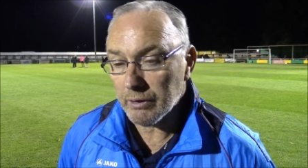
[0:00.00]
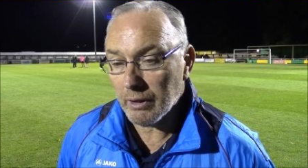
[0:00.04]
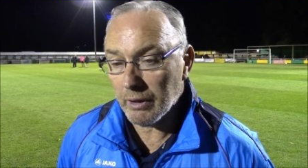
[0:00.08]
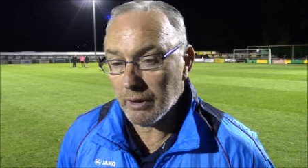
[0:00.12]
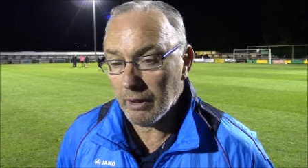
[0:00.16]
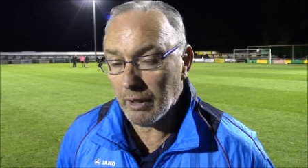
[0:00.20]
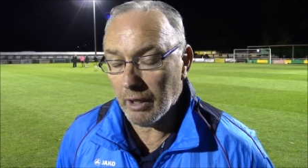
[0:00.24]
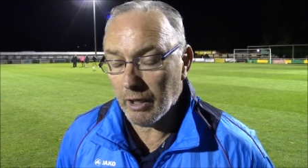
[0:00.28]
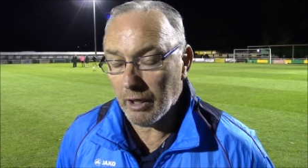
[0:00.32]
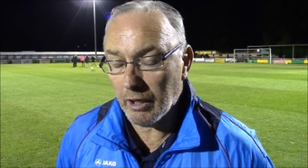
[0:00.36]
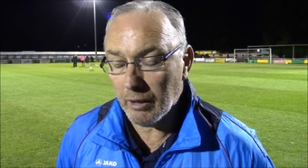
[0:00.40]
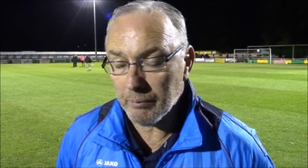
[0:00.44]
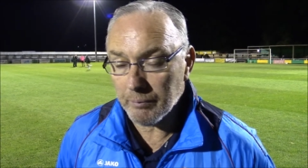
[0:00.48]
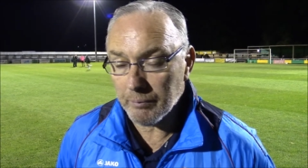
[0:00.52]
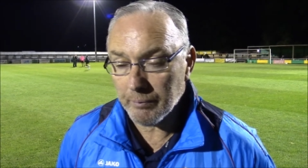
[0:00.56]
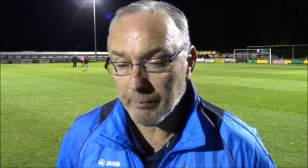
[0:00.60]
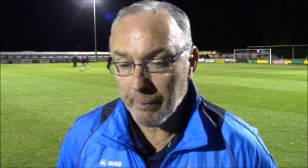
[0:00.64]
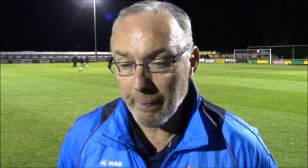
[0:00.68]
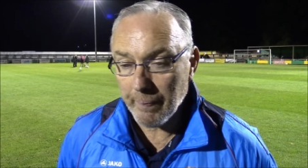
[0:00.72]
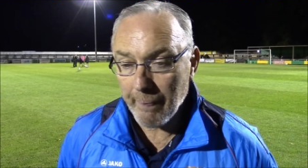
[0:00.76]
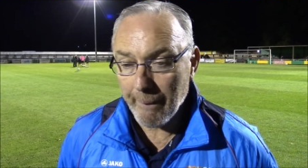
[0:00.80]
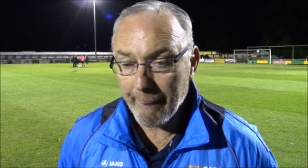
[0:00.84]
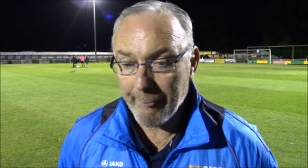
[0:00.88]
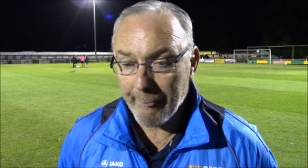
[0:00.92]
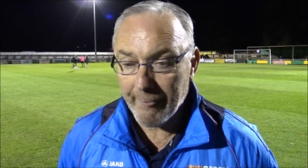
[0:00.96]

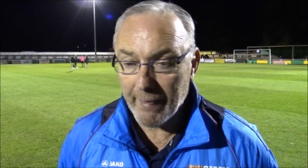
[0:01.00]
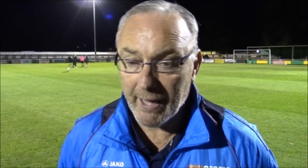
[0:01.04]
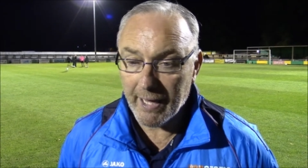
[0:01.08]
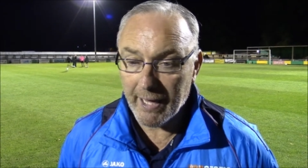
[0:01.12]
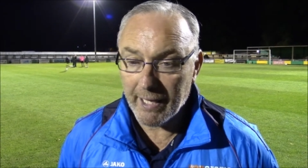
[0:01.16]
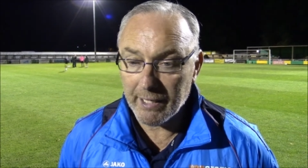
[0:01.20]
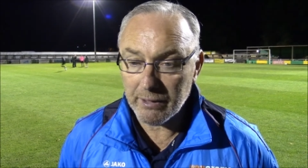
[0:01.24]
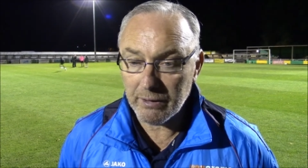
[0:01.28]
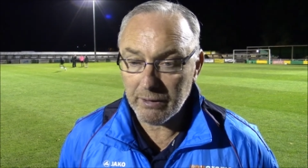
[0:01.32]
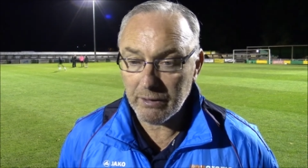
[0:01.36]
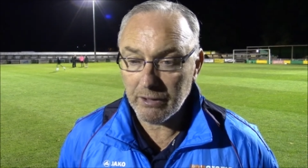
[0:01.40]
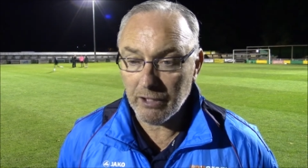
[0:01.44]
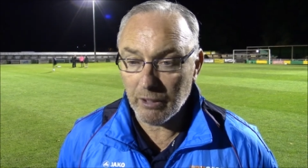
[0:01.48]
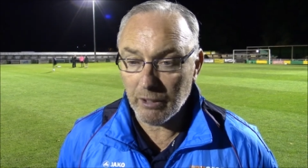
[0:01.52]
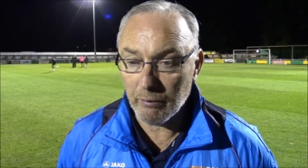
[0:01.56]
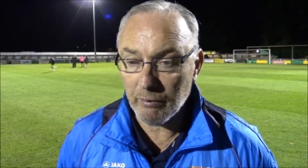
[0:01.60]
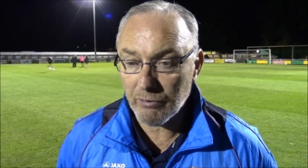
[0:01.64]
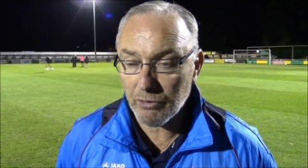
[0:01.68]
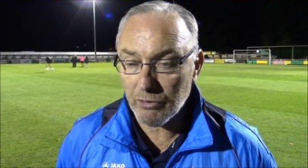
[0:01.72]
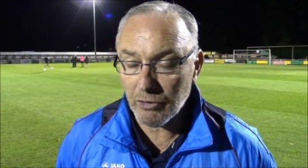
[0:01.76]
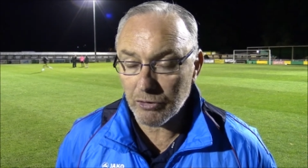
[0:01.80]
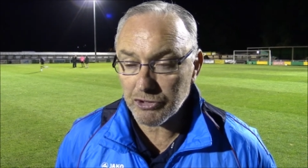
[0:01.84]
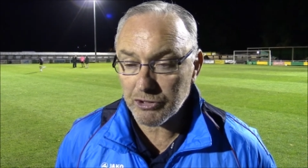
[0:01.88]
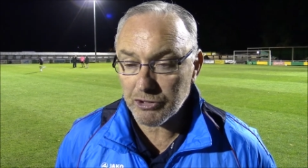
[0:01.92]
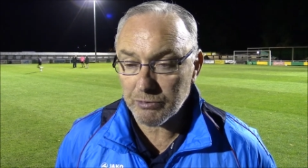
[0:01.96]
And we've
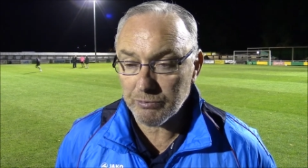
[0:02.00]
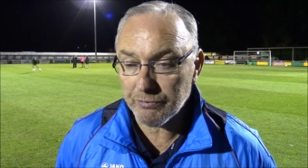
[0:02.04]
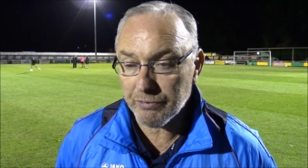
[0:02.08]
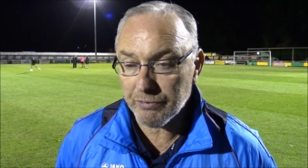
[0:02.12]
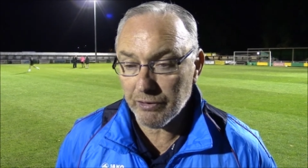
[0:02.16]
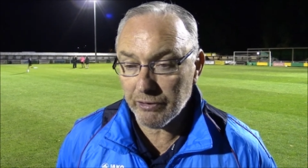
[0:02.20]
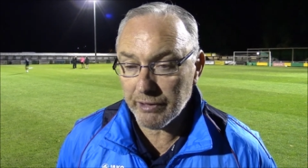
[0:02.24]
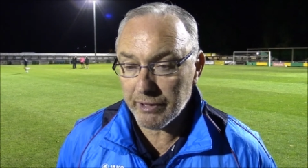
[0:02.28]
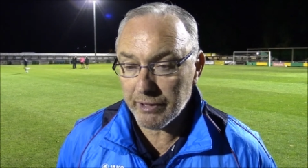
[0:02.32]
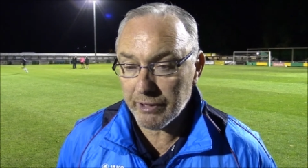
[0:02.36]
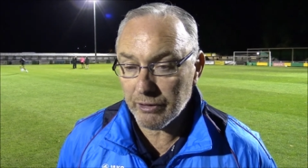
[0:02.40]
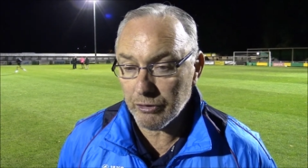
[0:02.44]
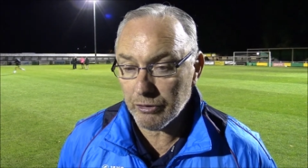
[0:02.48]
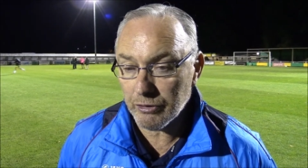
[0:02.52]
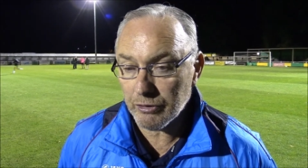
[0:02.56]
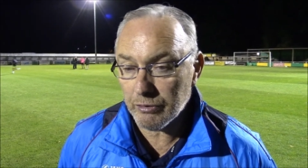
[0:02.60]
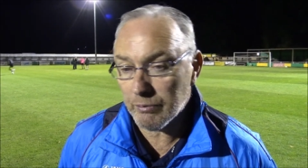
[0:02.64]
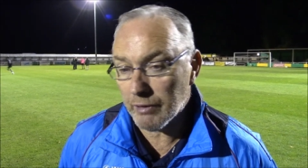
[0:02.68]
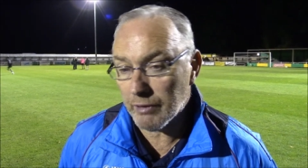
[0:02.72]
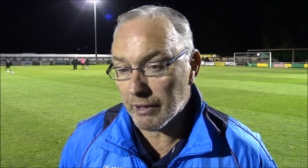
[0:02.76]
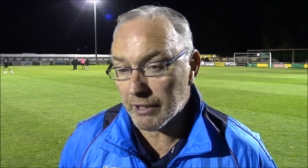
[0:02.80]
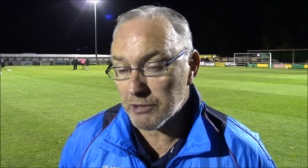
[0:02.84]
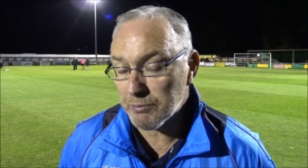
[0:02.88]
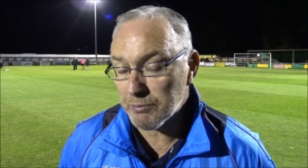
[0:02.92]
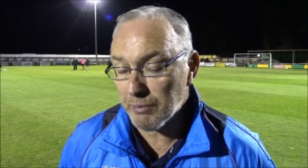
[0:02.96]
got some very good
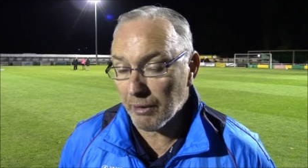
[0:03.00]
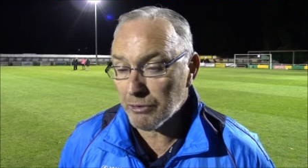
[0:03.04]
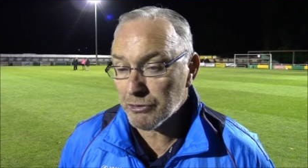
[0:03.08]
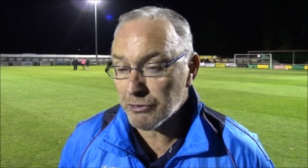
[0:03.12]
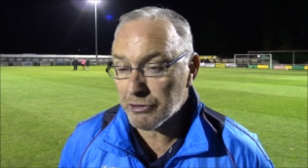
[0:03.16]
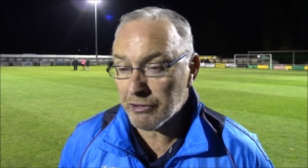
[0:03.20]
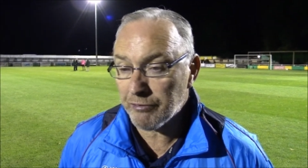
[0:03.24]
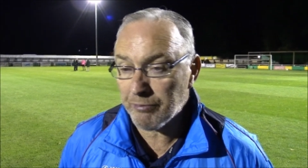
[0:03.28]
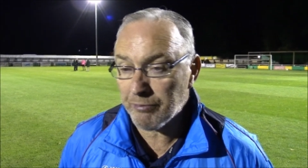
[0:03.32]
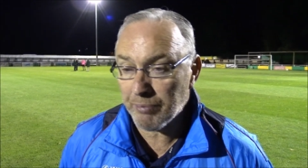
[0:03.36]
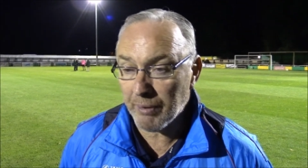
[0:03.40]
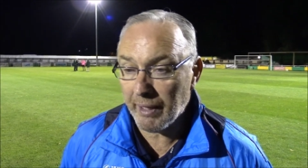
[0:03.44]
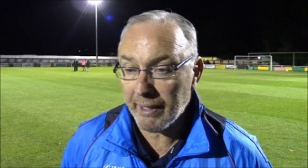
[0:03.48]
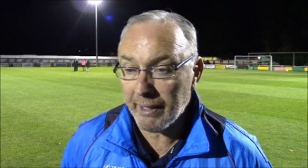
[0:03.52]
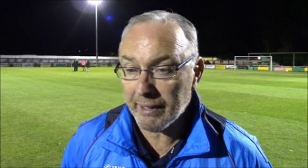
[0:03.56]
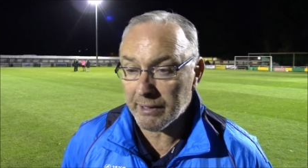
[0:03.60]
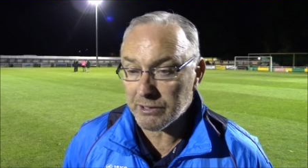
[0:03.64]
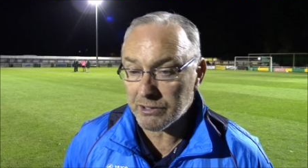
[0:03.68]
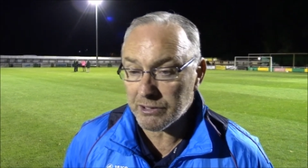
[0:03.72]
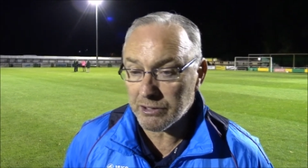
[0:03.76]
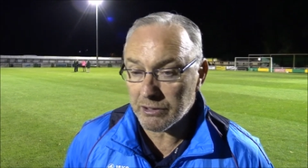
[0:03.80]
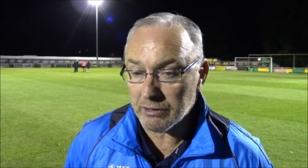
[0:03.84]
explosive players.